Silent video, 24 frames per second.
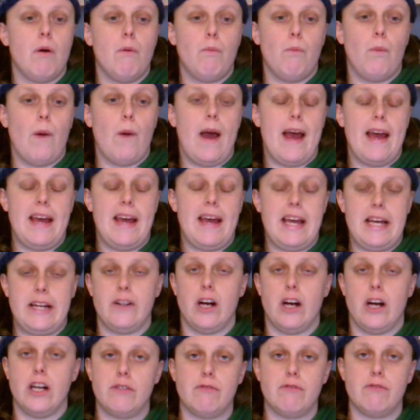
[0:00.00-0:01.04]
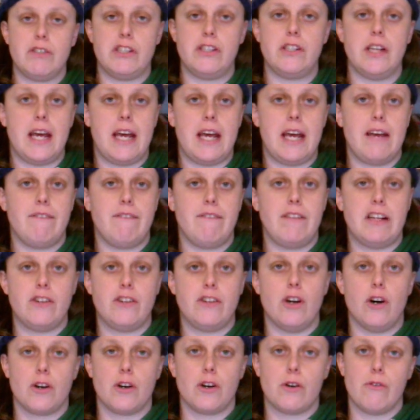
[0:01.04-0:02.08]
where he does receive this
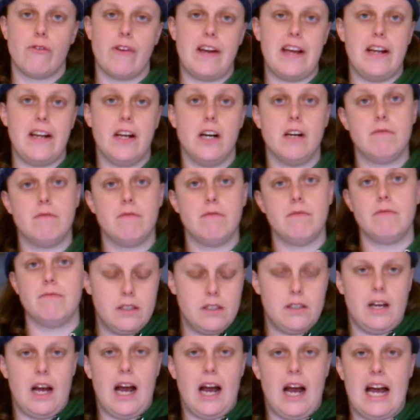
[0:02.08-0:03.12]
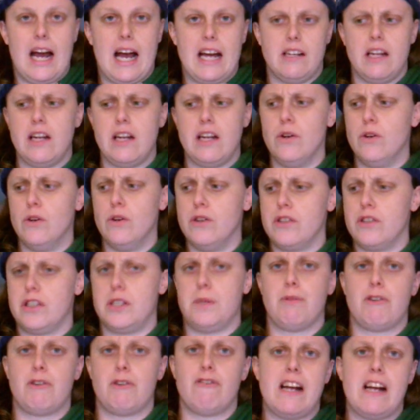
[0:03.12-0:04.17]
ocarina, and in order to
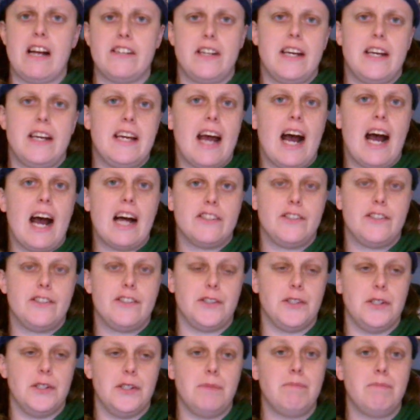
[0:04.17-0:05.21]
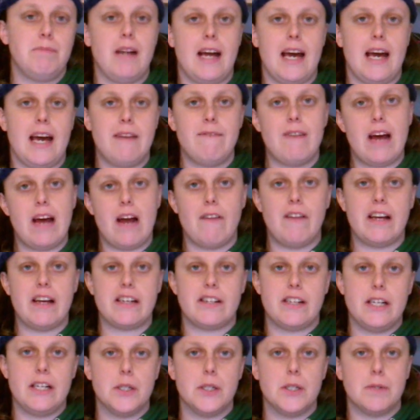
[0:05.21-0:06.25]
progress he has to play
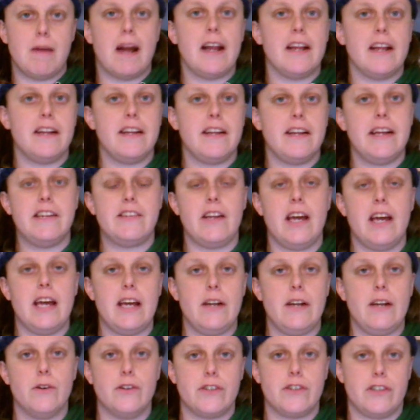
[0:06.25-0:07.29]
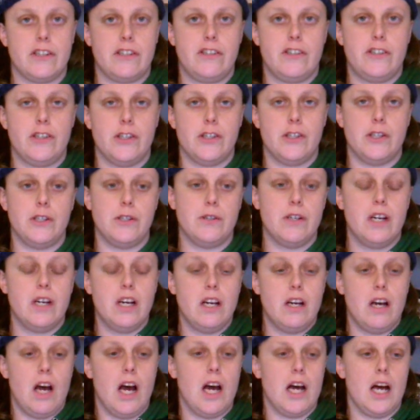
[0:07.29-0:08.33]
various little melodies in order to
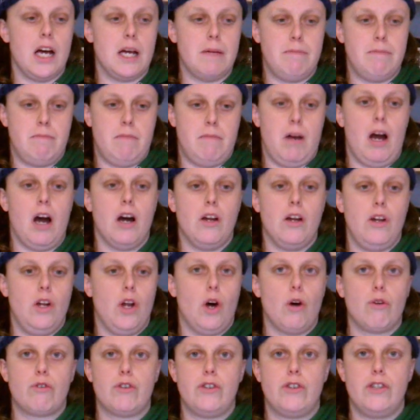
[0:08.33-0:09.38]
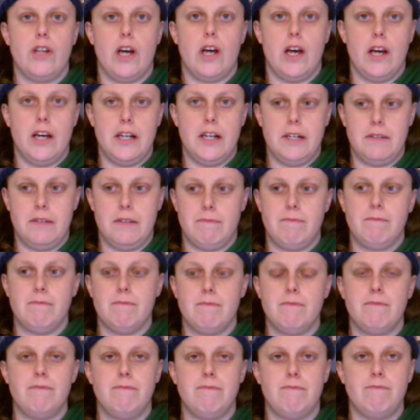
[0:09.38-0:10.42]
unlock certain
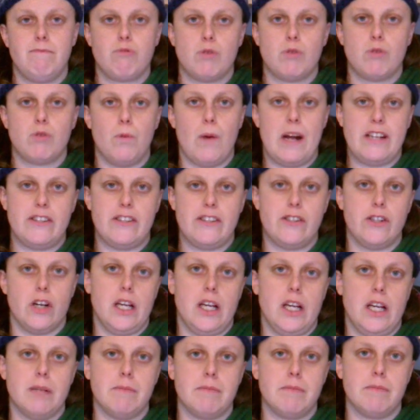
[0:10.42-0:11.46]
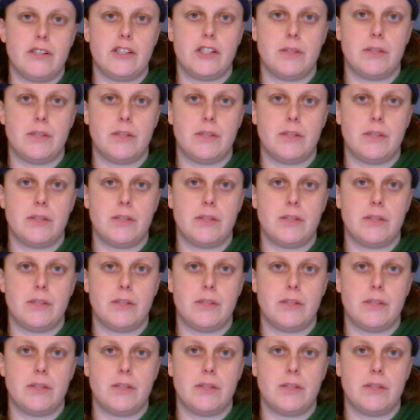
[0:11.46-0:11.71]
quest items.